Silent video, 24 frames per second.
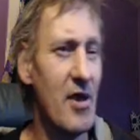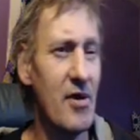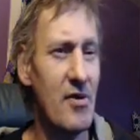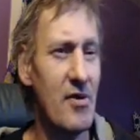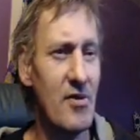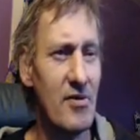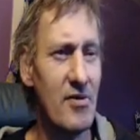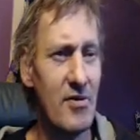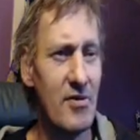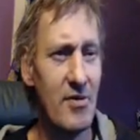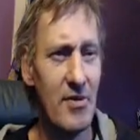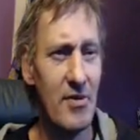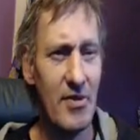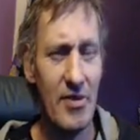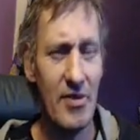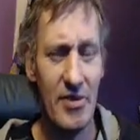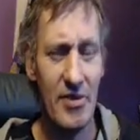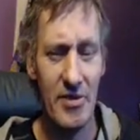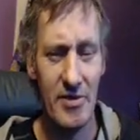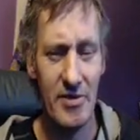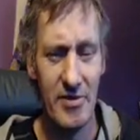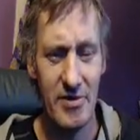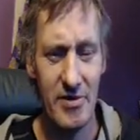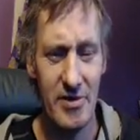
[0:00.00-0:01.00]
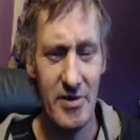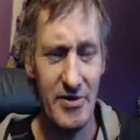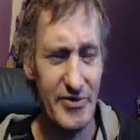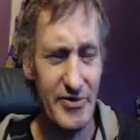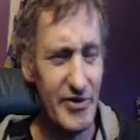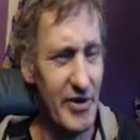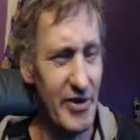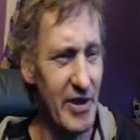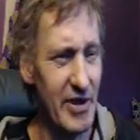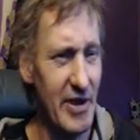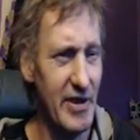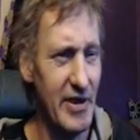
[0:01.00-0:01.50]
earth. It's
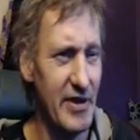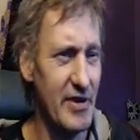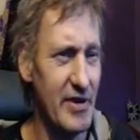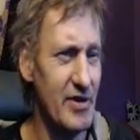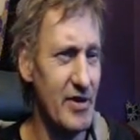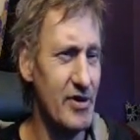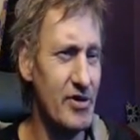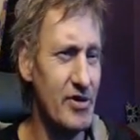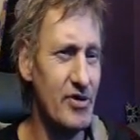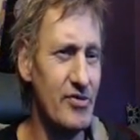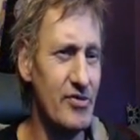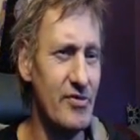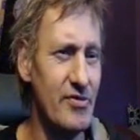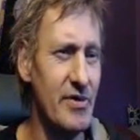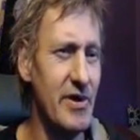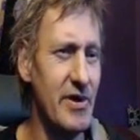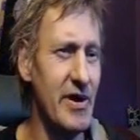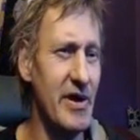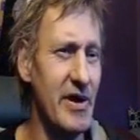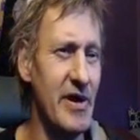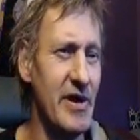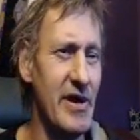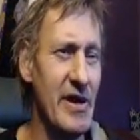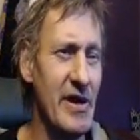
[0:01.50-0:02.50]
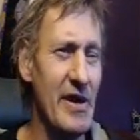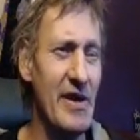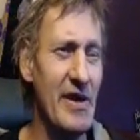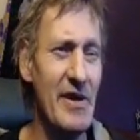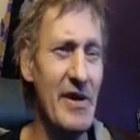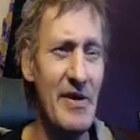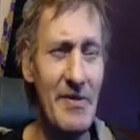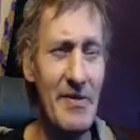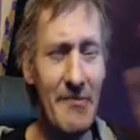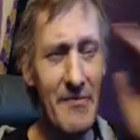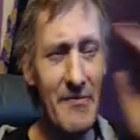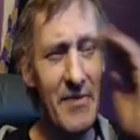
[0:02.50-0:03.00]
like a
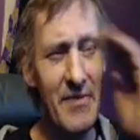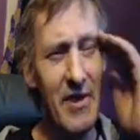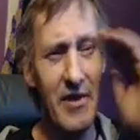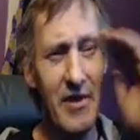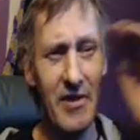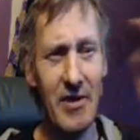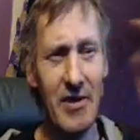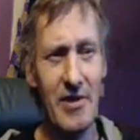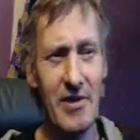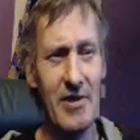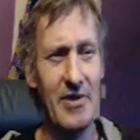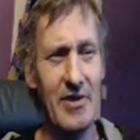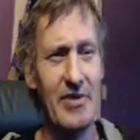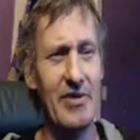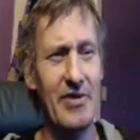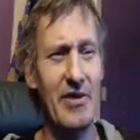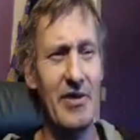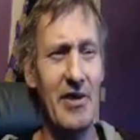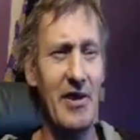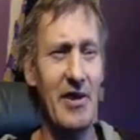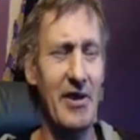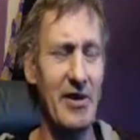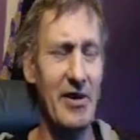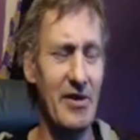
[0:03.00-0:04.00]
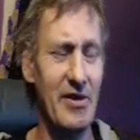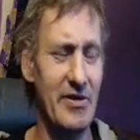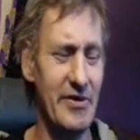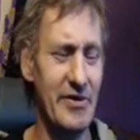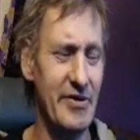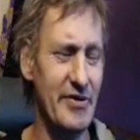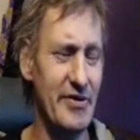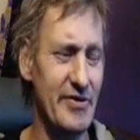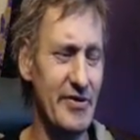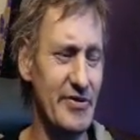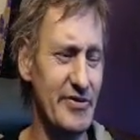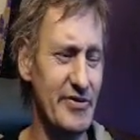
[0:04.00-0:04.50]
dream that
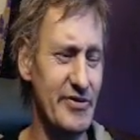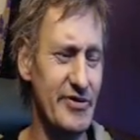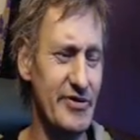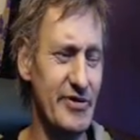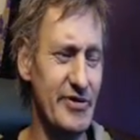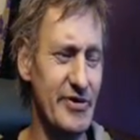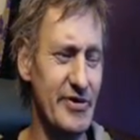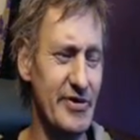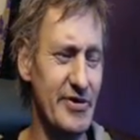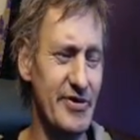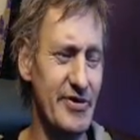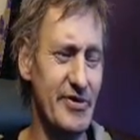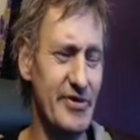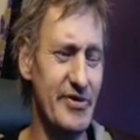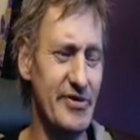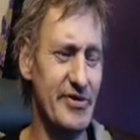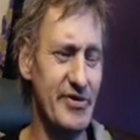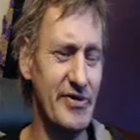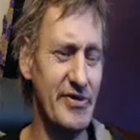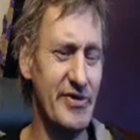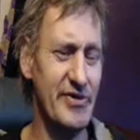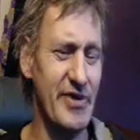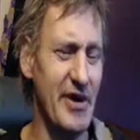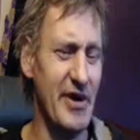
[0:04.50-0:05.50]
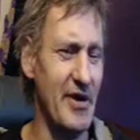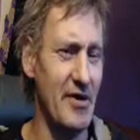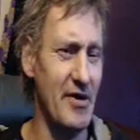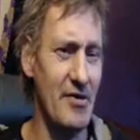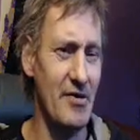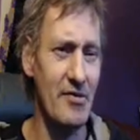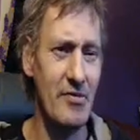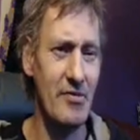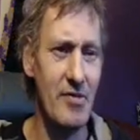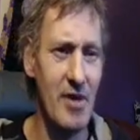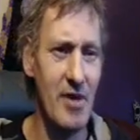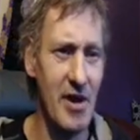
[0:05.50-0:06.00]
is just
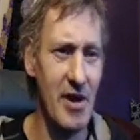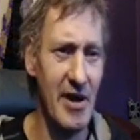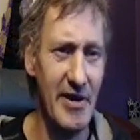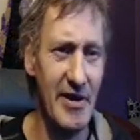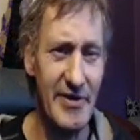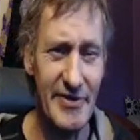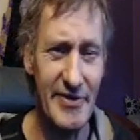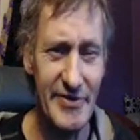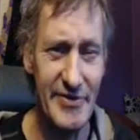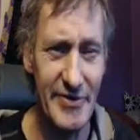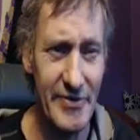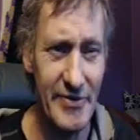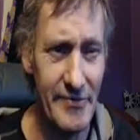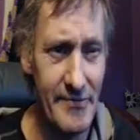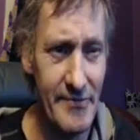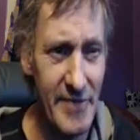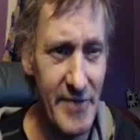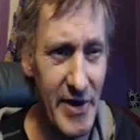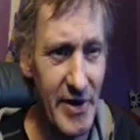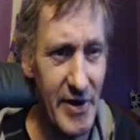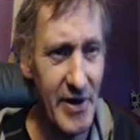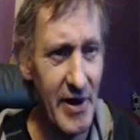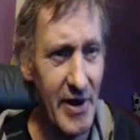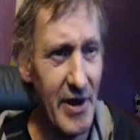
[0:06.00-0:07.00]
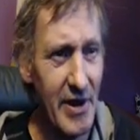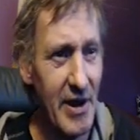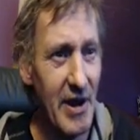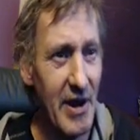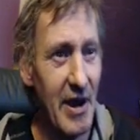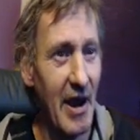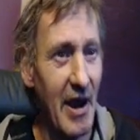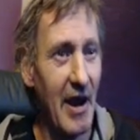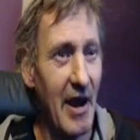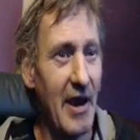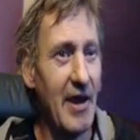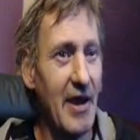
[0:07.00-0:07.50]
terrorizing me.
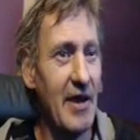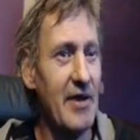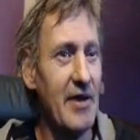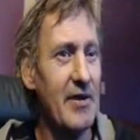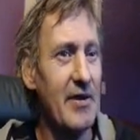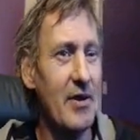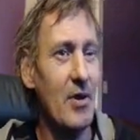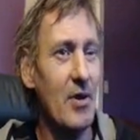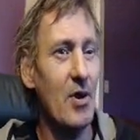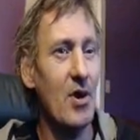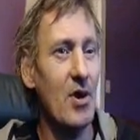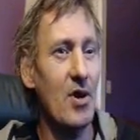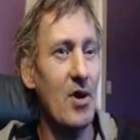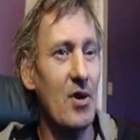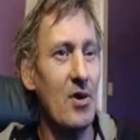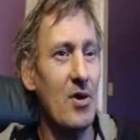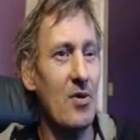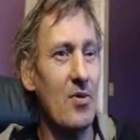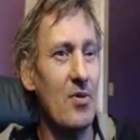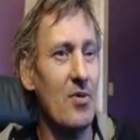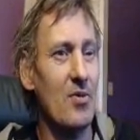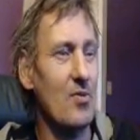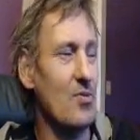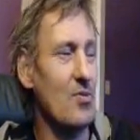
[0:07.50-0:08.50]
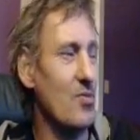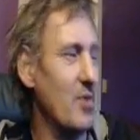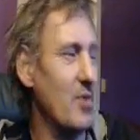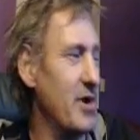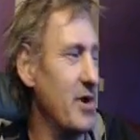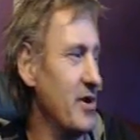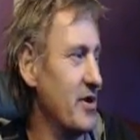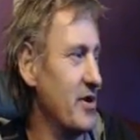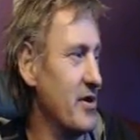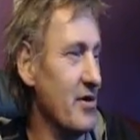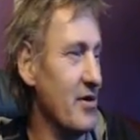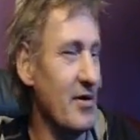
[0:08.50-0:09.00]
I wake
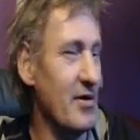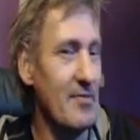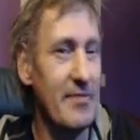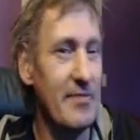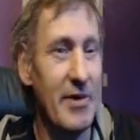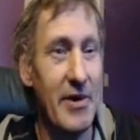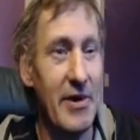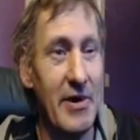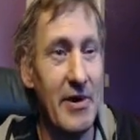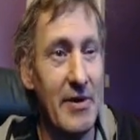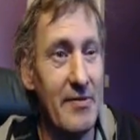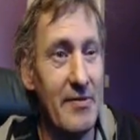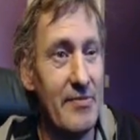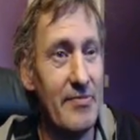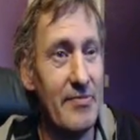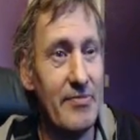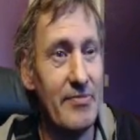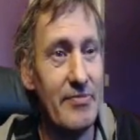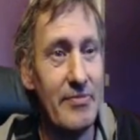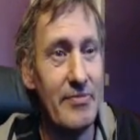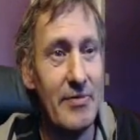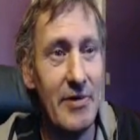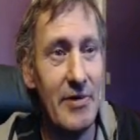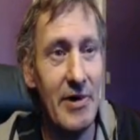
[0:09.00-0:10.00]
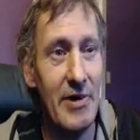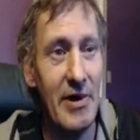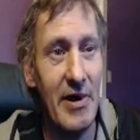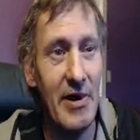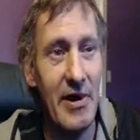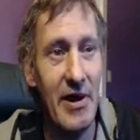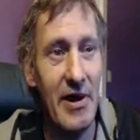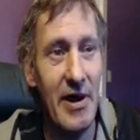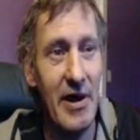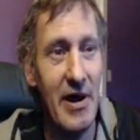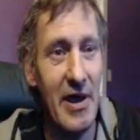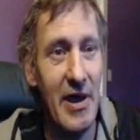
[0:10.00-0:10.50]
up every
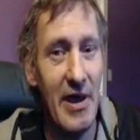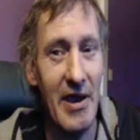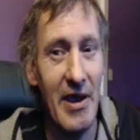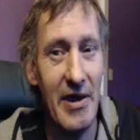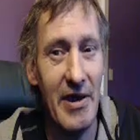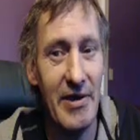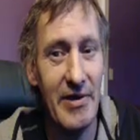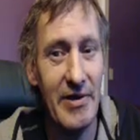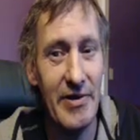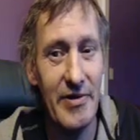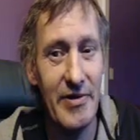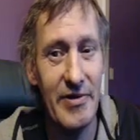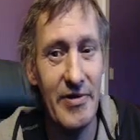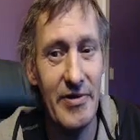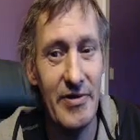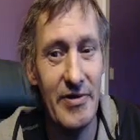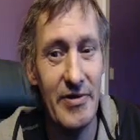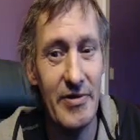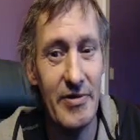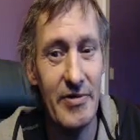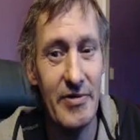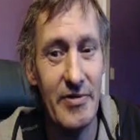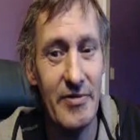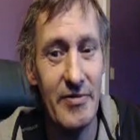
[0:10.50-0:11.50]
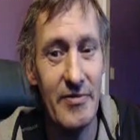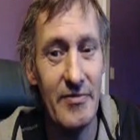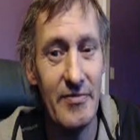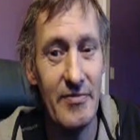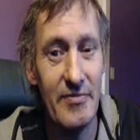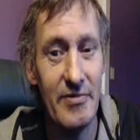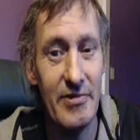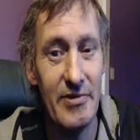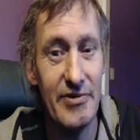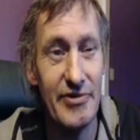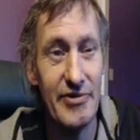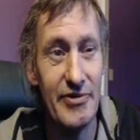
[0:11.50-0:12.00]
night with
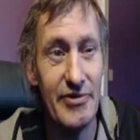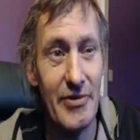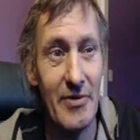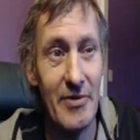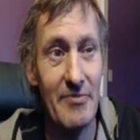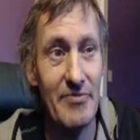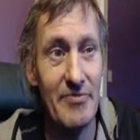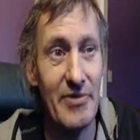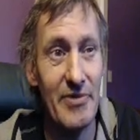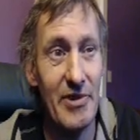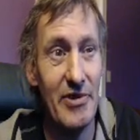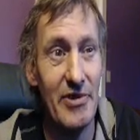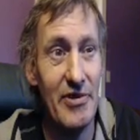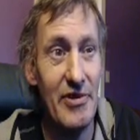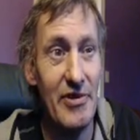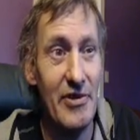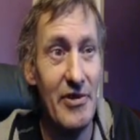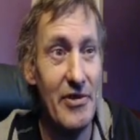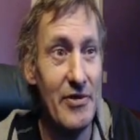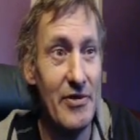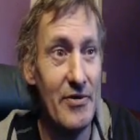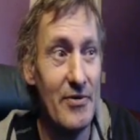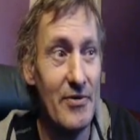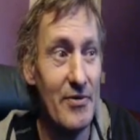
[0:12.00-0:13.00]
something new